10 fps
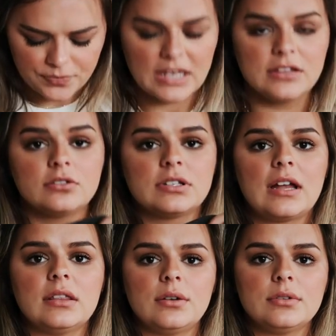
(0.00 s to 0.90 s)
there's
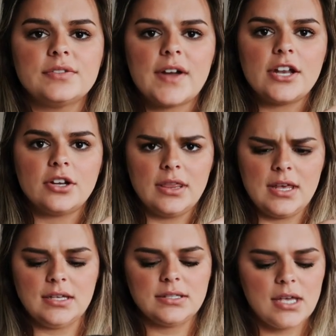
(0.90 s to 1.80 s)
like a little divider in
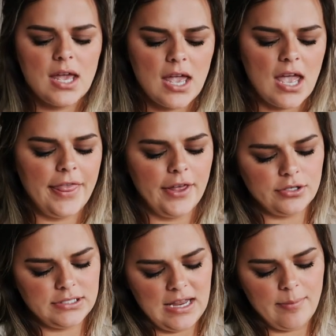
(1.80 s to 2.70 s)
this and
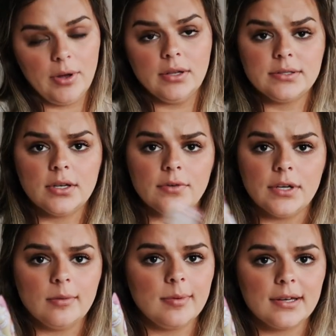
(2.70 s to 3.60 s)
there's tampons over
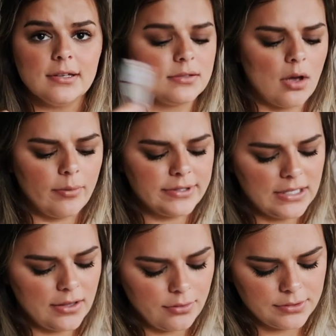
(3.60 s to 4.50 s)
here because always
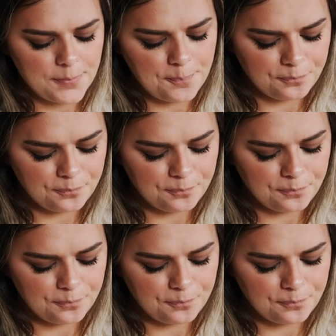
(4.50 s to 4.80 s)
need those